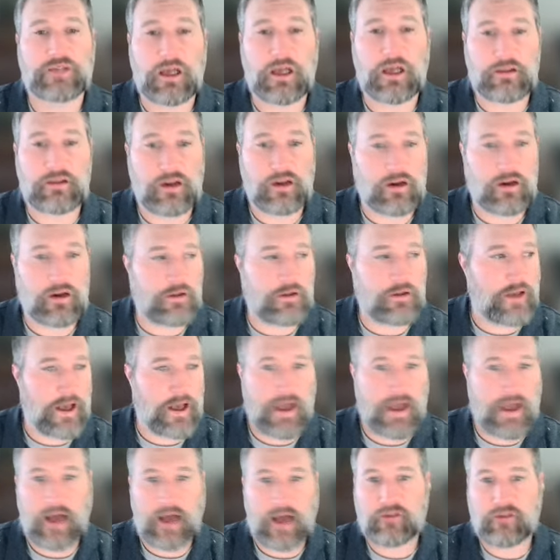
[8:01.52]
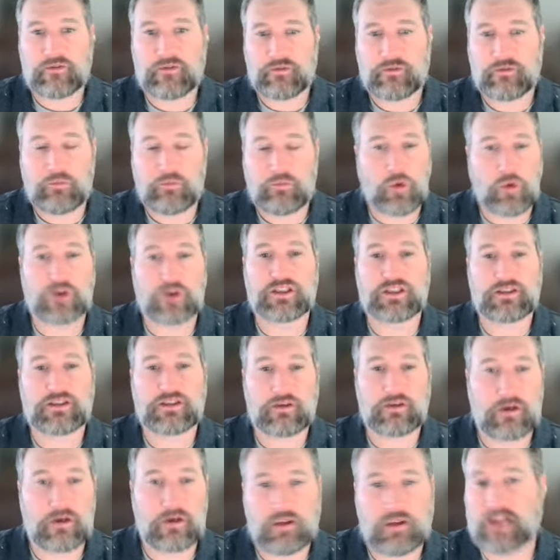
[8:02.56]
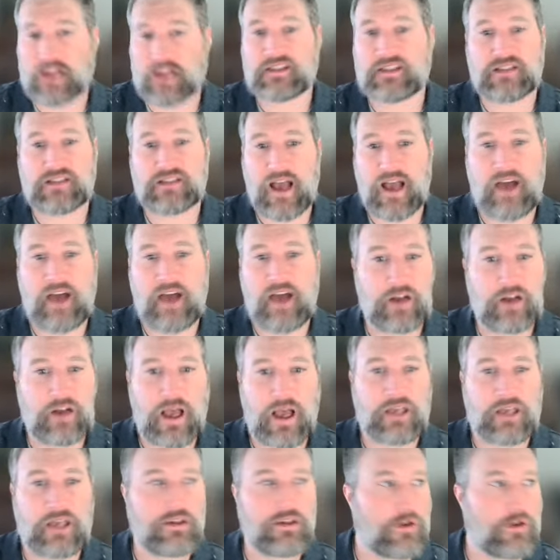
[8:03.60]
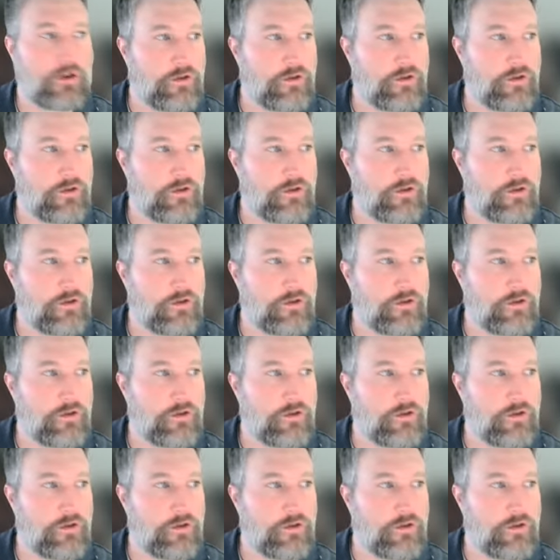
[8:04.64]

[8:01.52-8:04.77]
out there that have more or less staff than I do,